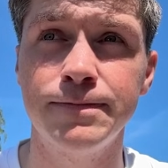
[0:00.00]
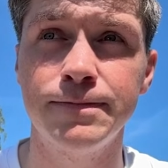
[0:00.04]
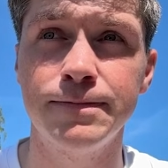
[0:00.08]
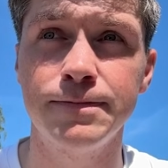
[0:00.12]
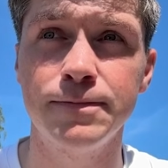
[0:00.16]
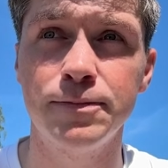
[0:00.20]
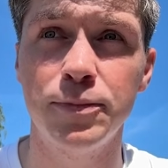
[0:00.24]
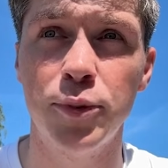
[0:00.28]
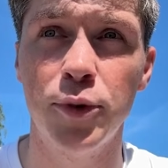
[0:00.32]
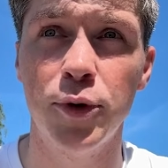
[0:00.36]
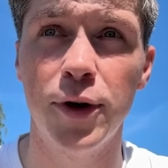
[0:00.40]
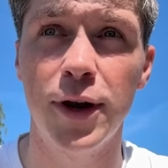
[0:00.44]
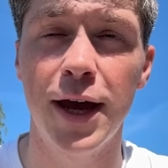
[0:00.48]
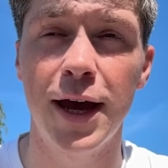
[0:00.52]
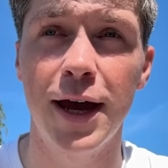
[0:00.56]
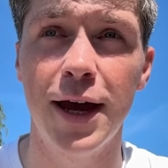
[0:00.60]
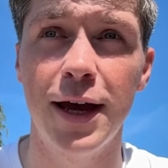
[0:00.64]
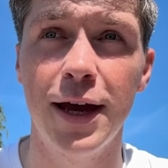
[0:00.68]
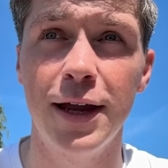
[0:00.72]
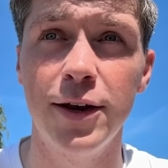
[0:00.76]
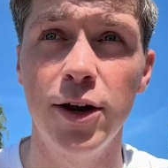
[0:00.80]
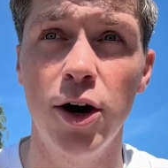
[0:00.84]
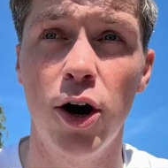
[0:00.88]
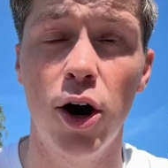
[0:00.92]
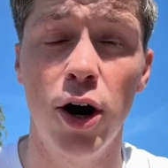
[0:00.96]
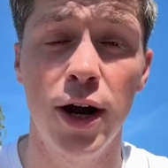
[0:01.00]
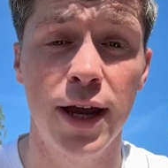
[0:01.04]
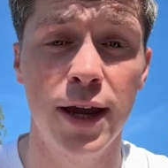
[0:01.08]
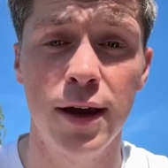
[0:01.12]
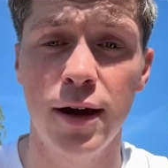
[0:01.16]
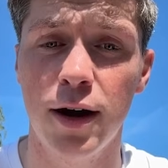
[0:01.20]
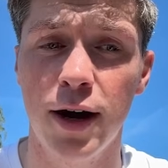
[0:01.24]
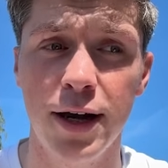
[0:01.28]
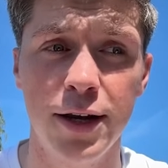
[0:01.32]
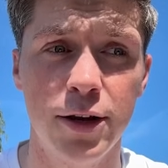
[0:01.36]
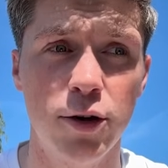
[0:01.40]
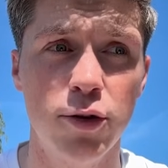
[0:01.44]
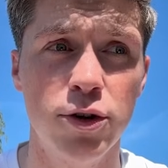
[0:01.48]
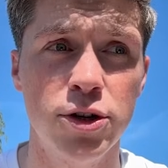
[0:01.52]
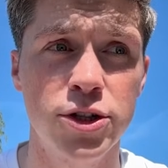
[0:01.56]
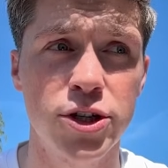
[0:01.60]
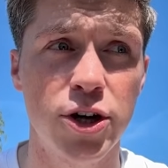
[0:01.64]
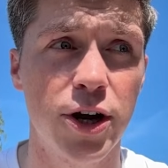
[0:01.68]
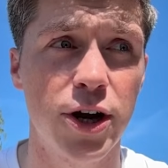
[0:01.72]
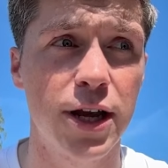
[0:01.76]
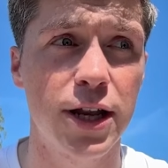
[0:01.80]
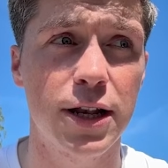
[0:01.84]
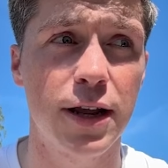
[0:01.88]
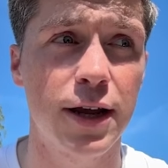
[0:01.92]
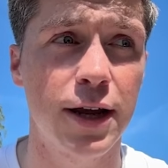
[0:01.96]
But no, I do enjoy
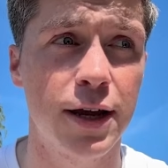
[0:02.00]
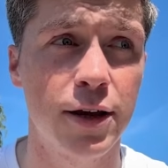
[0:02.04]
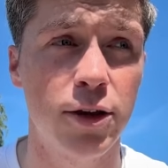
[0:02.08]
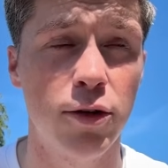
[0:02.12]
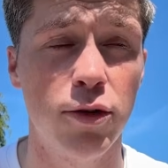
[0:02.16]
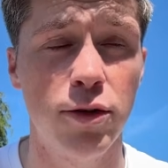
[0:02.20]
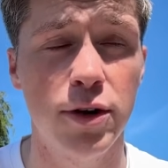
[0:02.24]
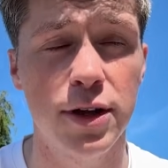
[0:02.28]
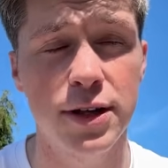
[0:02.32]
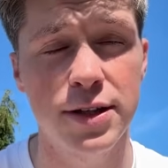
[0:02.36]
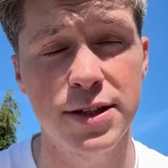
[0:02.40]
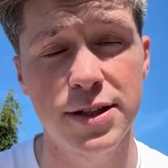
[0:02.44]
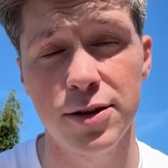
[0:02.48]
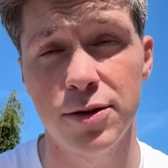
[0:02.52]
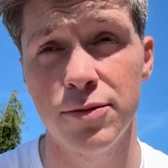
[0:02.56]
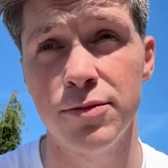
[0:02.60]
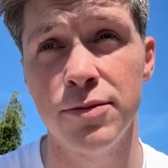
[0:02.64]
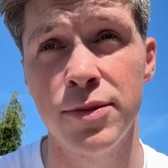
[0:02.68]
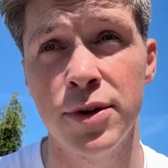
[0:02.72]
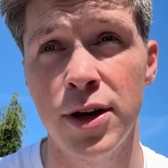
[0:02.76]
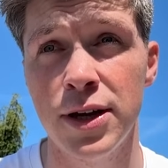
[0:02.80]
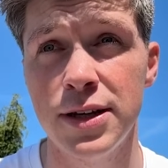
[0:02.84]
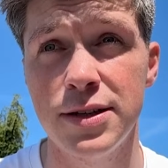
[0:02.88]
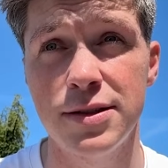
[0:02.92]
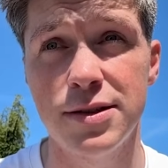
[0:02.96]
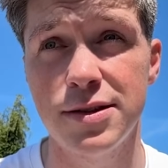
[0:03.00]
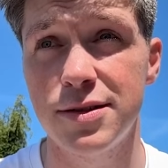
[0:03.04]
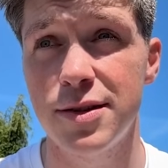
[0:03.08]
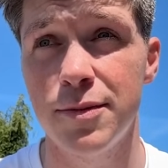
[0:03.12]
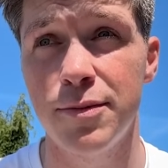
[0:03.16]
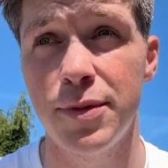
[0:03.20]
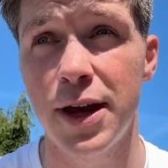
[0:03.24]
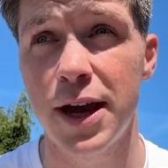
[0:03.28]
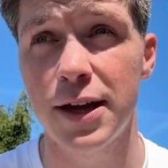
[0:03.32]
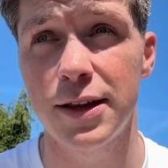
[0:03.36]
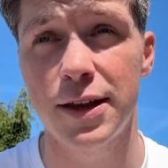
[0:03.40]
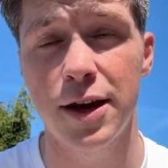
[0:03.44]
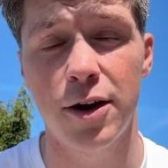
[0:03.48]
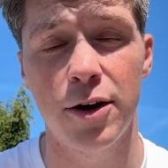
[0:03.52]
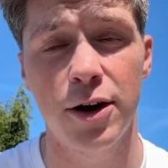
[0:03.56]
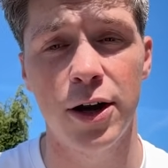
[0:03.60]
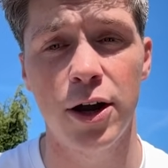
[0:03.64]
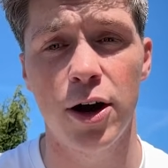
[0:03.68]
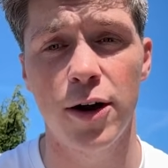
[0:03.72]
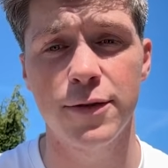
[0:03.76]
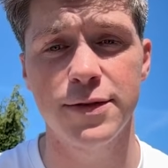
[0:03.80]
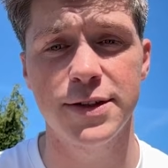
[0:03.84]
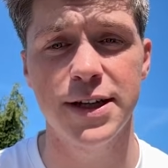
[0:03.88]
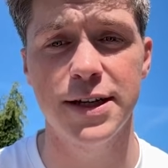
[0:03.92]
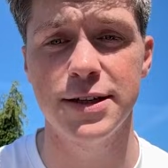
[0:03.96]
it. Like, I do. It's something nice to be out there in the
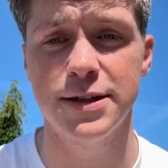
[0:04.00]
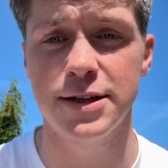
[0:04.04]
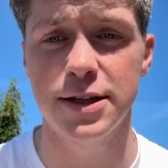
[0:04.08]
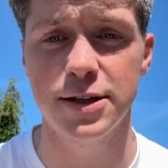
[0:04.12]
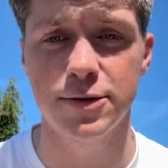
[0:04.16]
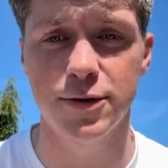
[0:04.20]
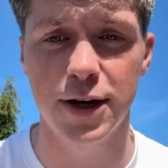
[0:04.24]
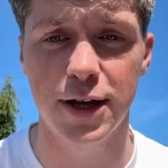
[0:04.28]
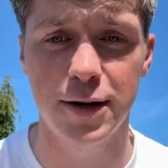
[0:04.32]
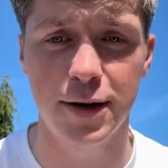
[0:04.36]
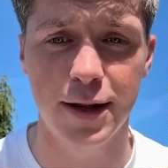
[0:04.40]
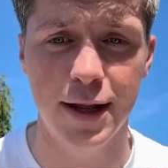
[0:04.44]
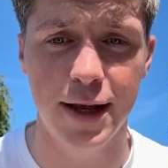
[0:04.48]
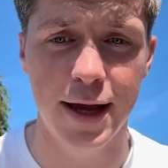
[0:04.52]
off season as well.